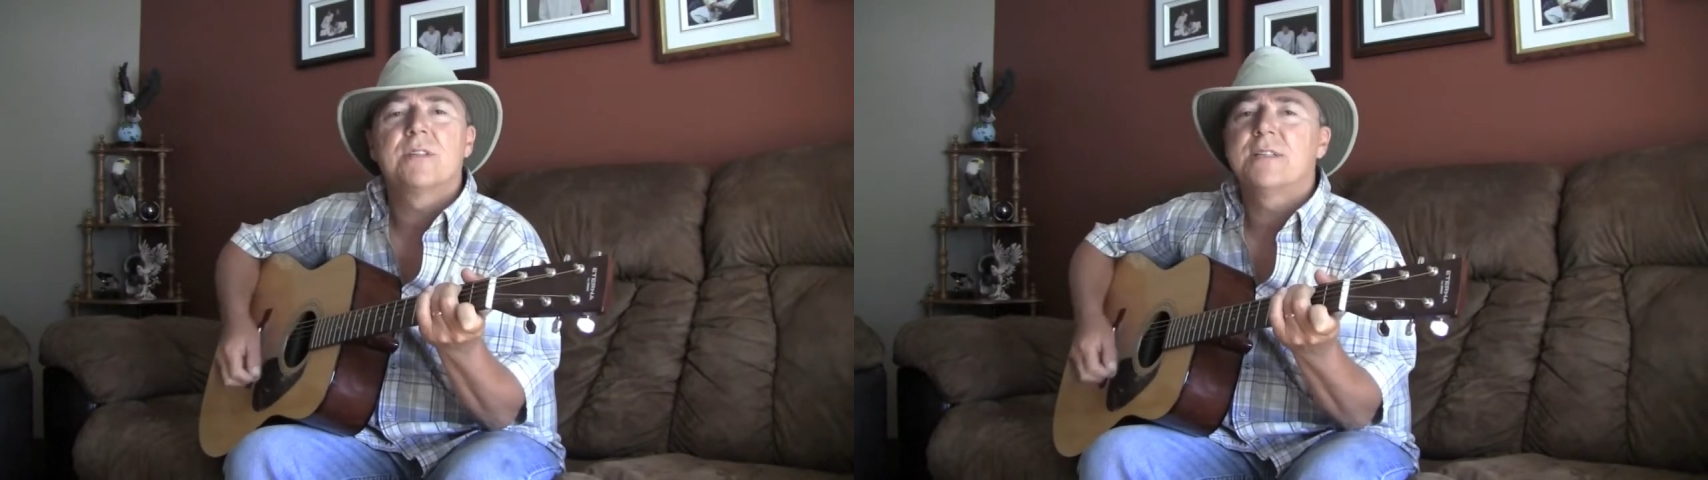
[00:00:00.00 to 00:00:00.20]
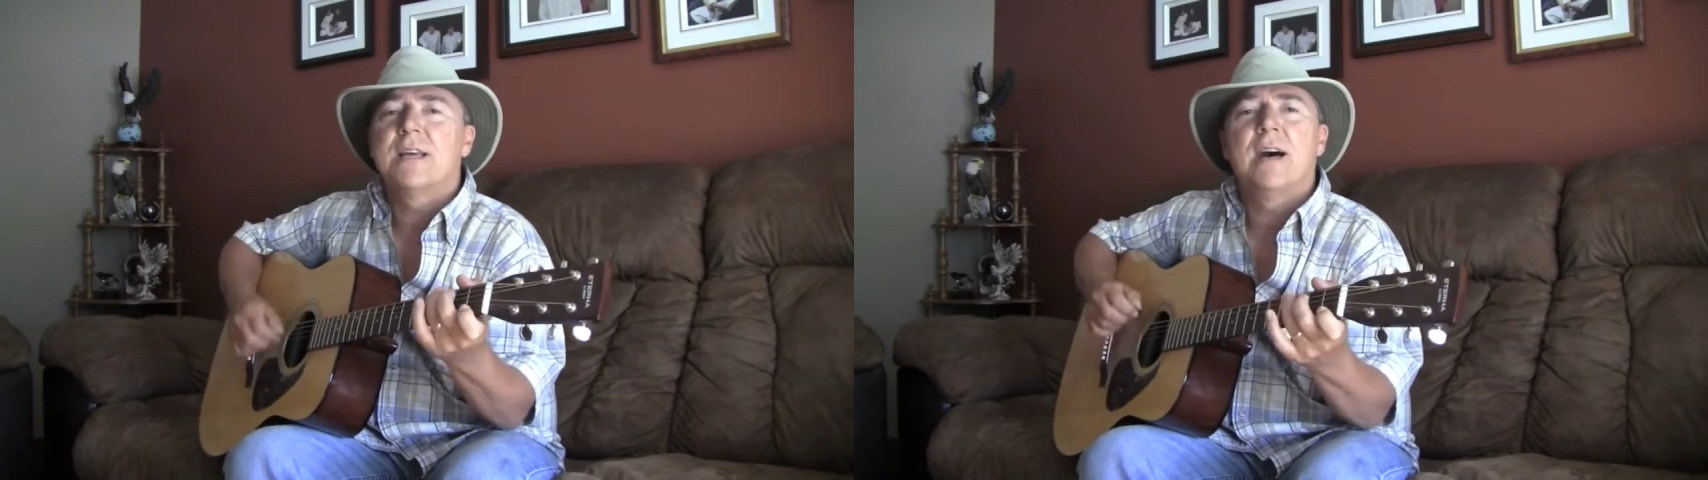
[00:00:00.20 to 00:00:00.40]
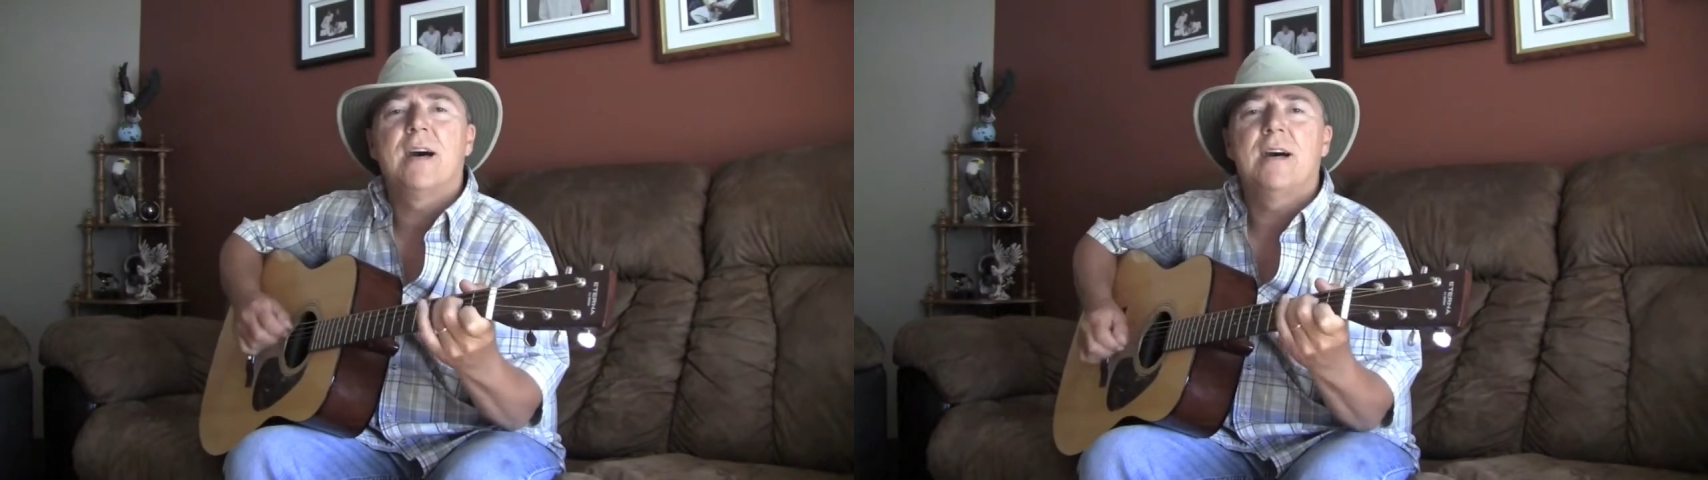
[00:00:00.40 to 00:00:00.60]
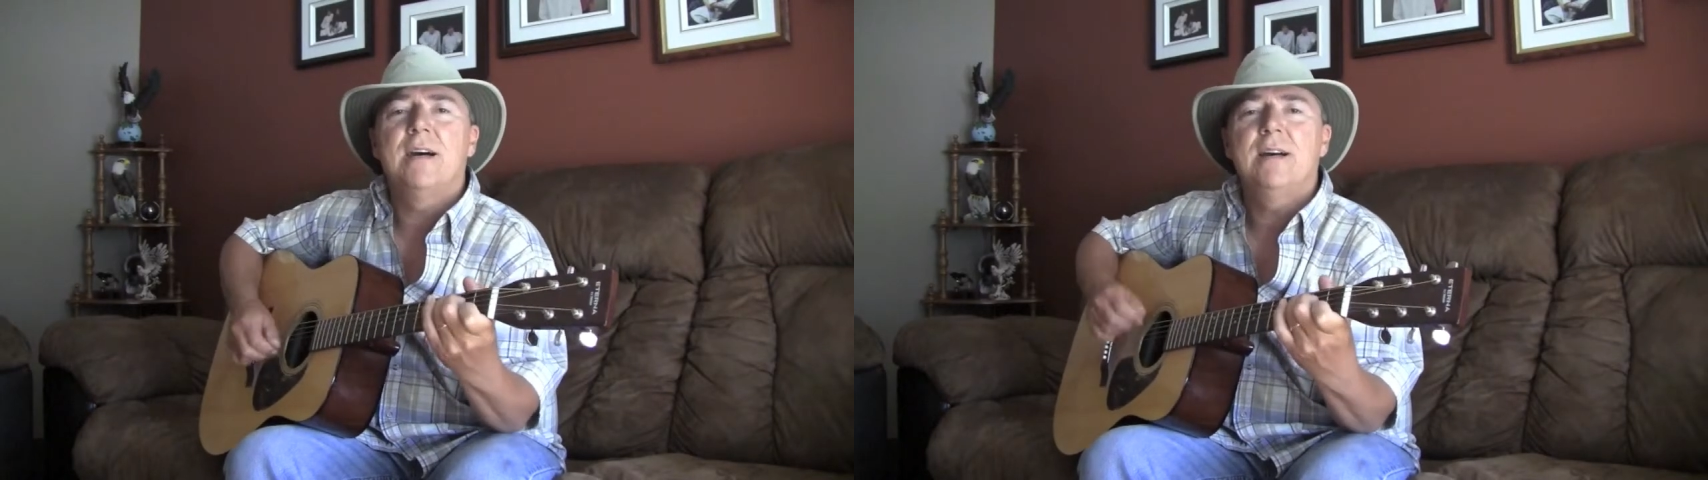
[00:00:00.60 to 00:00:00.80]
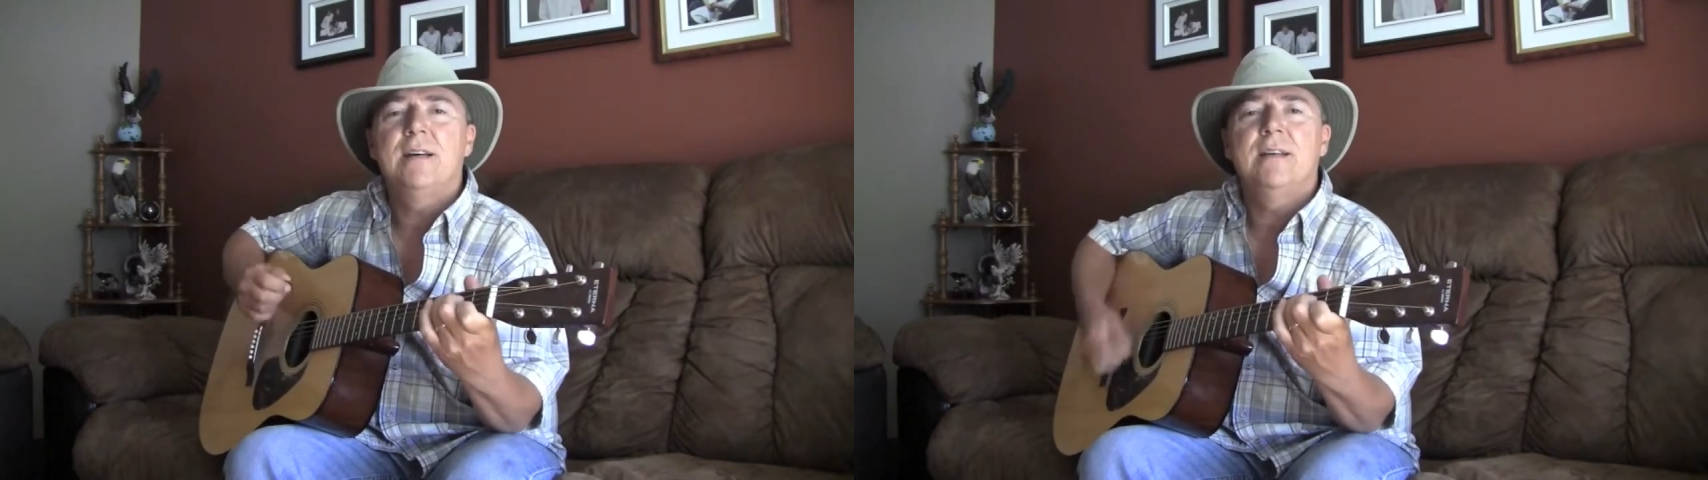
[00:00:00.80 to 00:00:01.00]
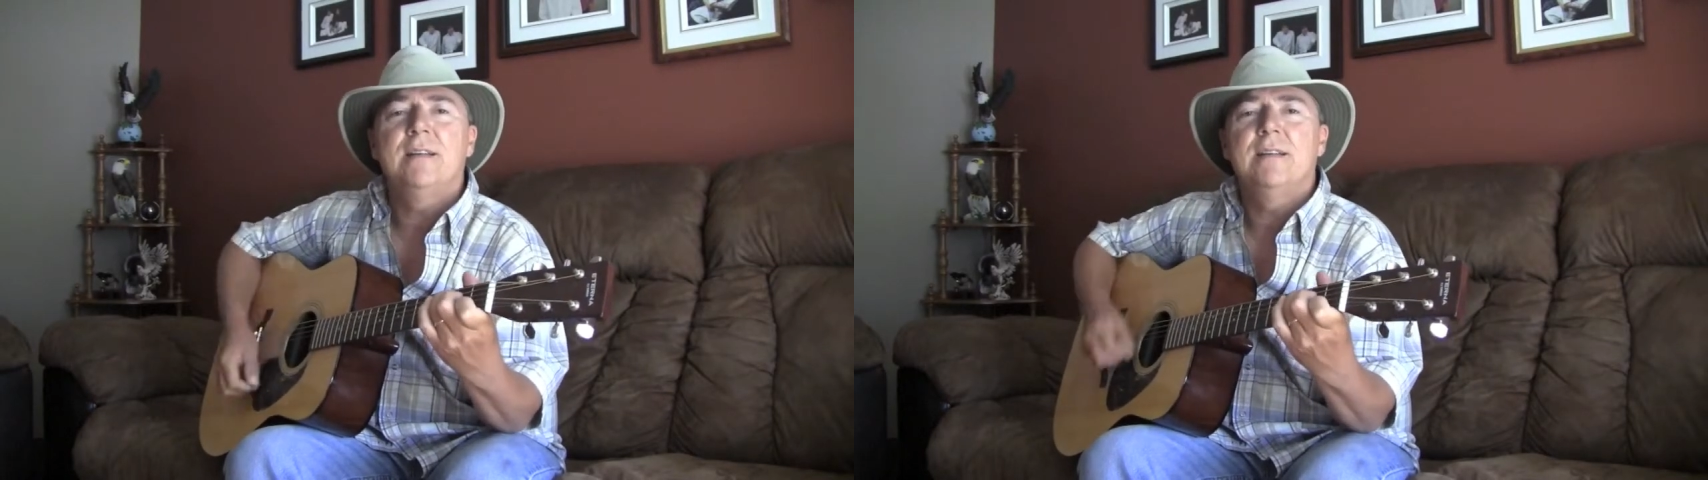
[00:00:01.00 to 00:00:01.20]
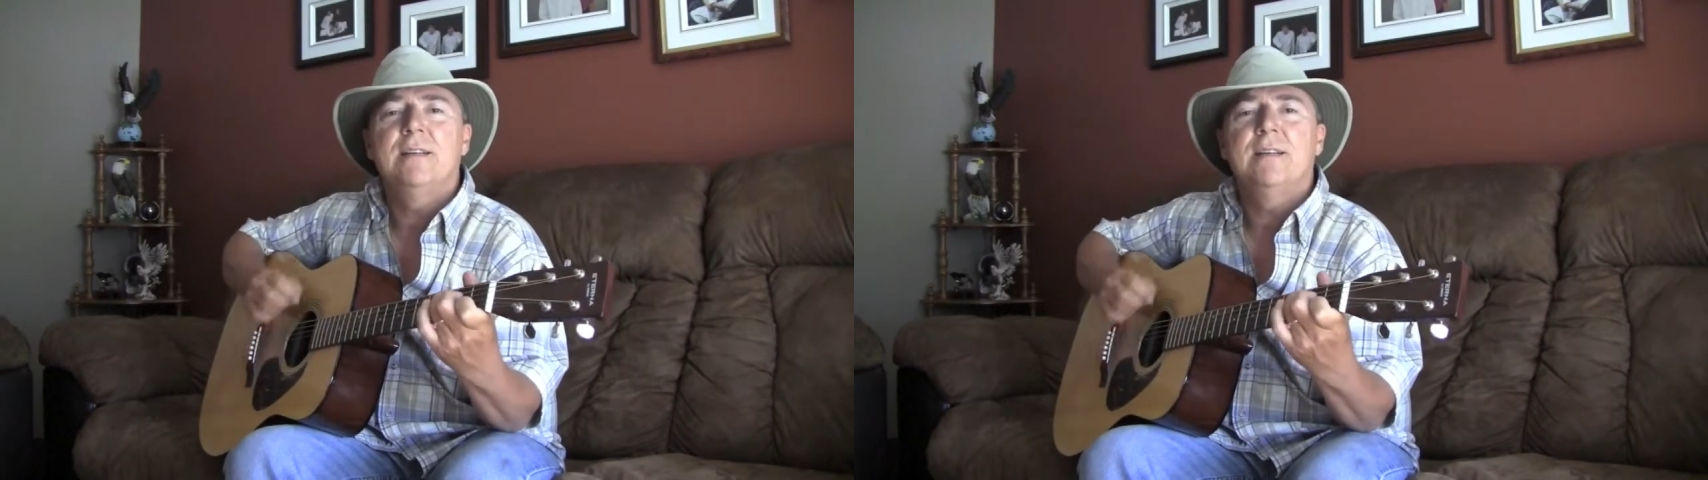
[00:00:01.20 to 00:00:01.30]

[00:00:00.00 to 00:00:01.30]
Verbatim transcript: a dime.